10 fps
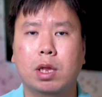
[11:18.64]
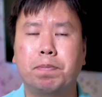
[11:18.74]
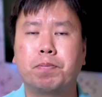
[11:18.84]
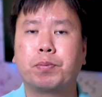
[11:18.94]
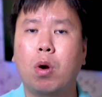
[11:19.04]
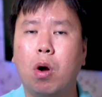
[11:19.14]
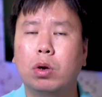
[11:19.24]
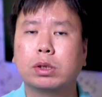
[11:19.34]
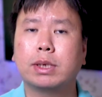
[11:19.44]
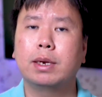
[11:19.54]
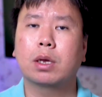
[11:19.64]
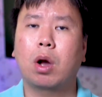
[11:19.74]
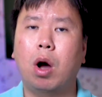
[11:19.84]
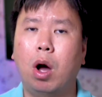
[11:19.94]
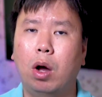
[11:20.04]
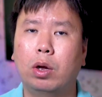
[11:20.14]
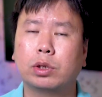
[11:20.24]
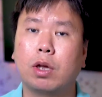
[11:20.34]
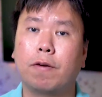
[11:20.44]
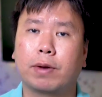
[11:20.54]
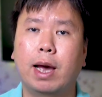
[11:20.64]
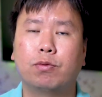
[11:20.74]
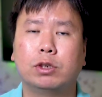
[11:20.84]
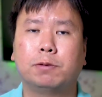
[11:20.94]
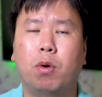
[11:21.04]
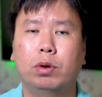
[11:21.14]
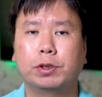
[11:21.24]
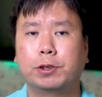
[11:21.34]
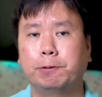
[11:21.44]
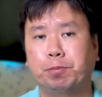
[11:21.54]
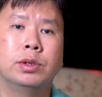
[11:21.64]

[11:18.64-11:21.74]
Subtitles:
the pros and cons of GetResponse.